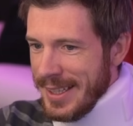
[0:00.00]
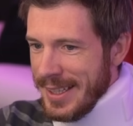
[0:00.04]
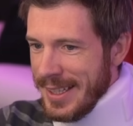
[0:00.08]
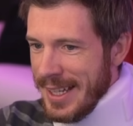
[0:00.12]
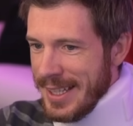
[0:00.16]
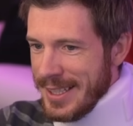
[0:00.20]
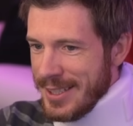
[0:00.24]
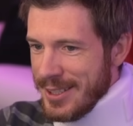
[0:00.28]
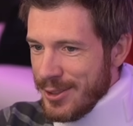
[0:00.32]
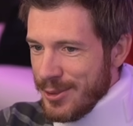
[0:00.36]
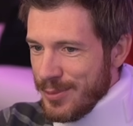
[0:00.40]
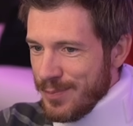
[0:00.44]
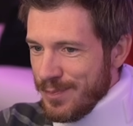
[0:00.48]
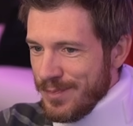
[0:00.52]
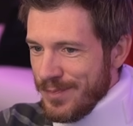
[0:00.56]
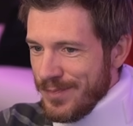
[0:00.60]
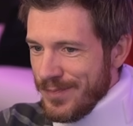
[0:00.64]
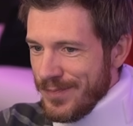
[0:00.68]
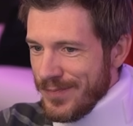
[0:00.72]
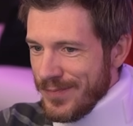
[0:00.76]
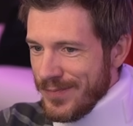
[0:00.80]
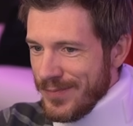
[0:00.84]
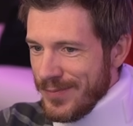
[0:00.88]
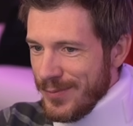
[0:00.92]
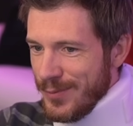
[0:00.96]
That's
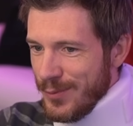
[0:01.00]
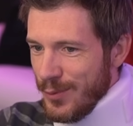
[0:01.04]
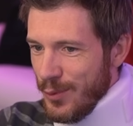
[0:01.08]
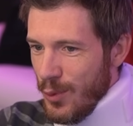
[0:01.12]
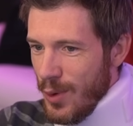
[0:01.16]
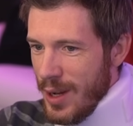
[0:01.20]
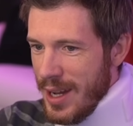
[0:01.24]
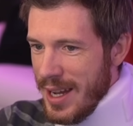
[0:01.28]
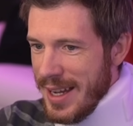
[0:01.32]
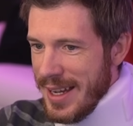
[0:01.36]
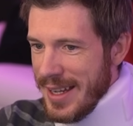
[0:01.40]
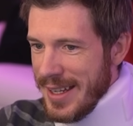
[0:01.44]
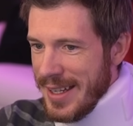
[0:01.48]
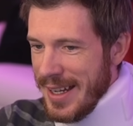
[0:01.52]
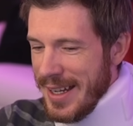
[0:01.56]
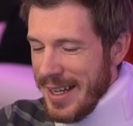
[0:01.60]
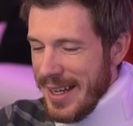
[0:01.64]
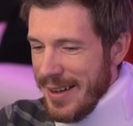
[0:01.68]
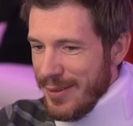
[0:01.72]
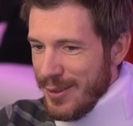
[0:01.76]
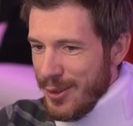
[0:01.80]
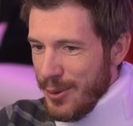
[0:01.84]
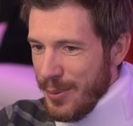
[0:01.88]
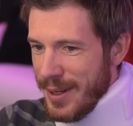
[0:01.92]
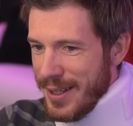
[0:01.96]
why I
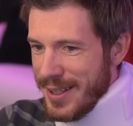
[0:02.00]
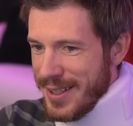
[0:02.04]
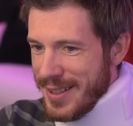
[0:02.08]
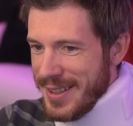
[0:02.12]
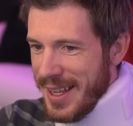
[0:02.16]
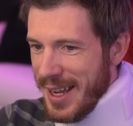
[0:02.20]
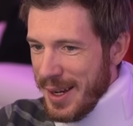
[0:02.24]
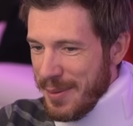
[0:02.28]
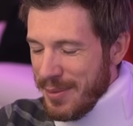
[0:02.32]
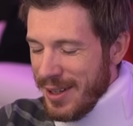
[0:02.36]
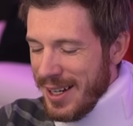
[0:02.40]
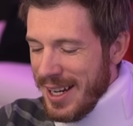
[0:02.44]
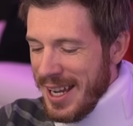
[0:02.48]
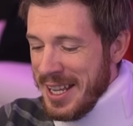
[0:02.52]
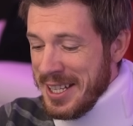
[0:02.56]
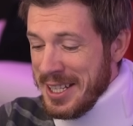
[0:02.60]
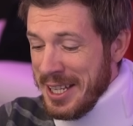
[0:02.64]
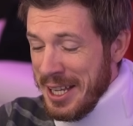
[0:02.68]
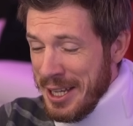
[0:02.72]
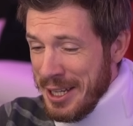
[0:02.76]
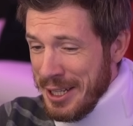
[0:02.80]
have to wear this neck brace.